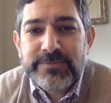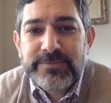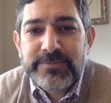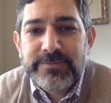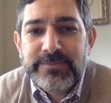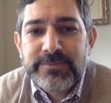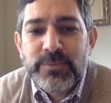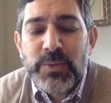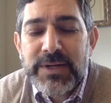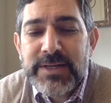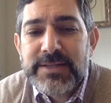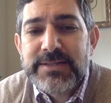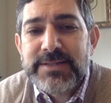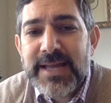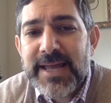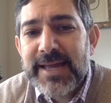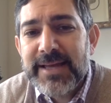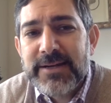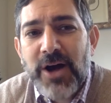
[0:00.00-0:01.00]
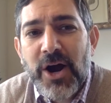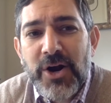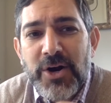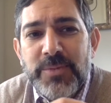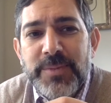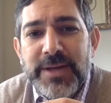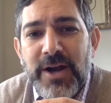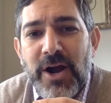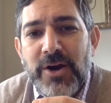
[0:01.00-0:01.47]
we stand arm
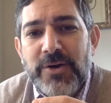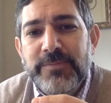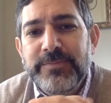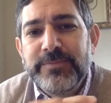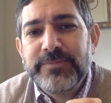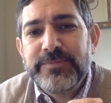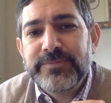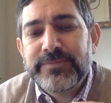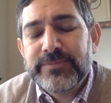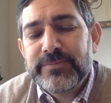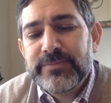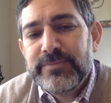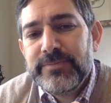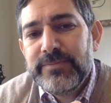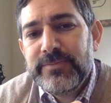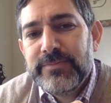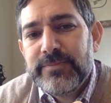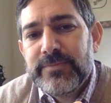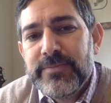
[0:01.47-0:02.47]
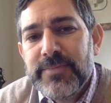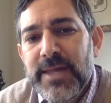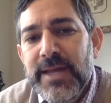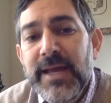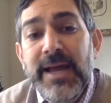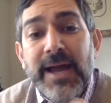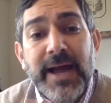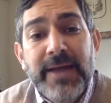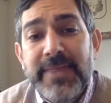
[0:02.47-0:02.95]
in arm.
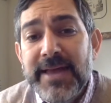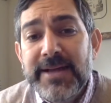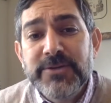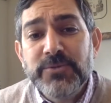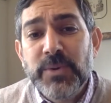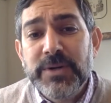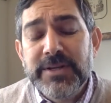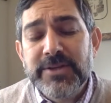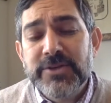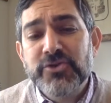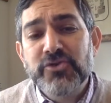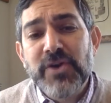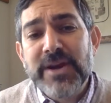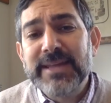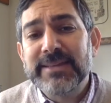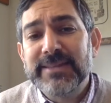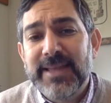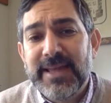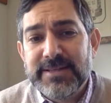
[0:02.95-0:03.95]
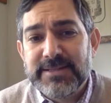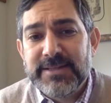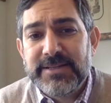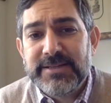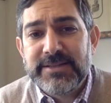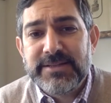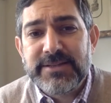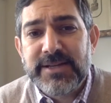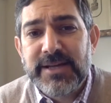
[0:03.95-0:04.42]
And that is one of the great
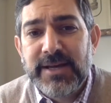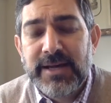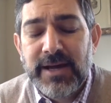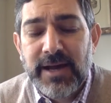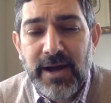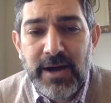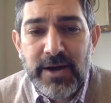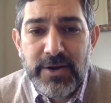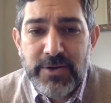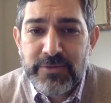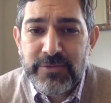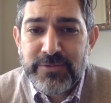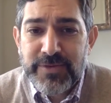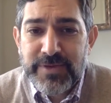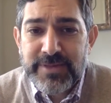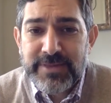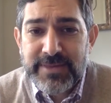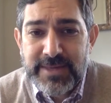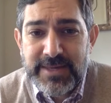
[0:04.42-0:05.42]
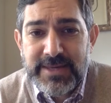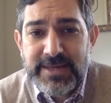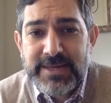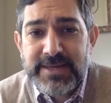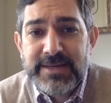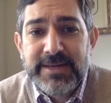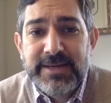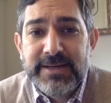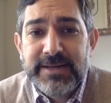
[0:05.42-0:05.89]
lessons of
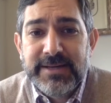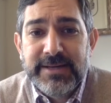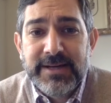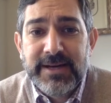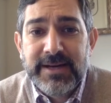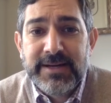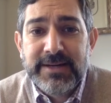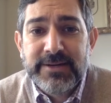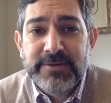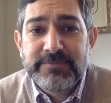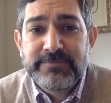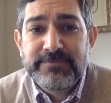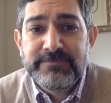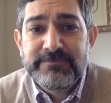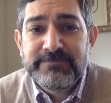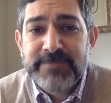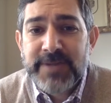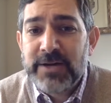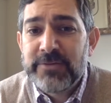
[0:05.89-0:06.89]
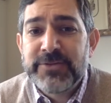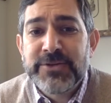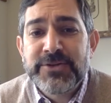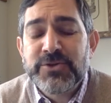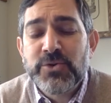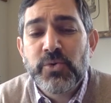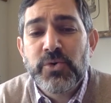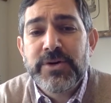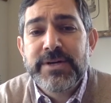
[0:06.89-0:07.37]
the
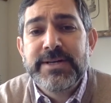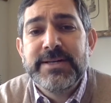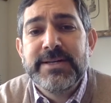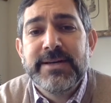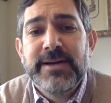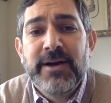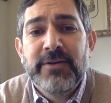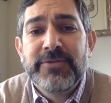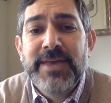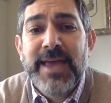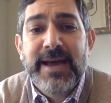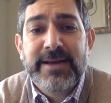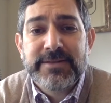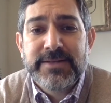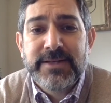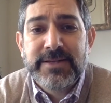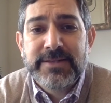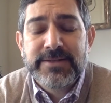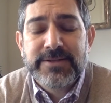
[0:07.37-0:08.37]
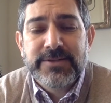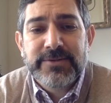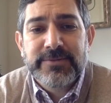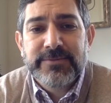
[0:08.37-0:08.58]
story of the Exodus.